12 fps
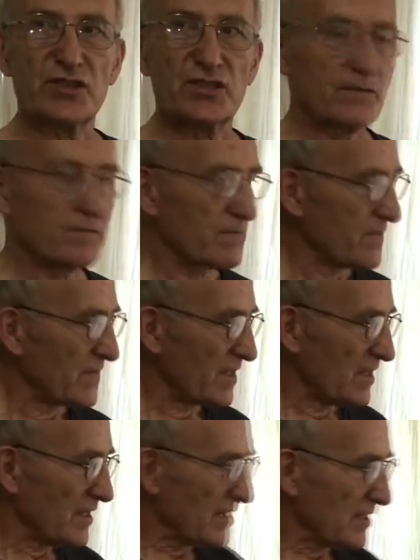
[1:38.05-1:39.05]

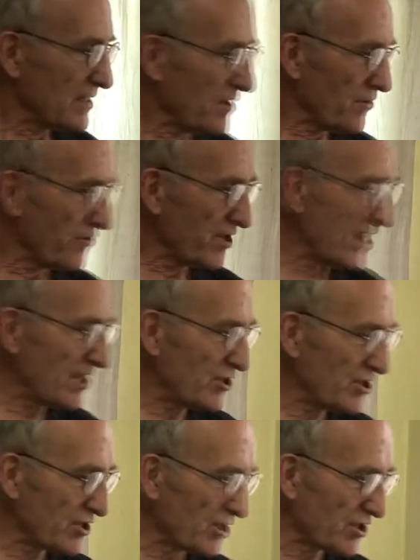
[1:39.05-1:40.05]
Now the
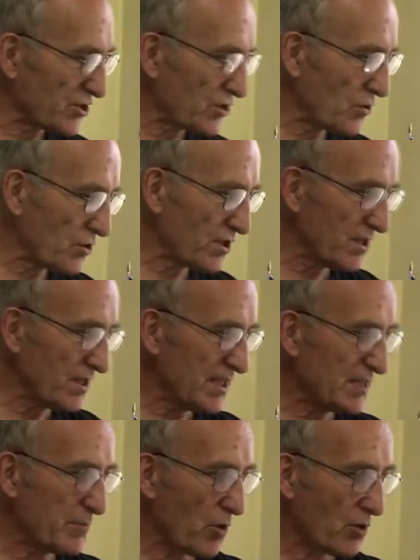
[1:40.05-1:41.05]
reagents are stored in
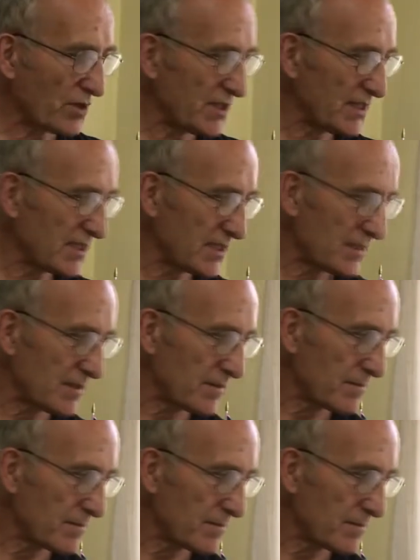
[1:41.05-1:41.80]
these boxes.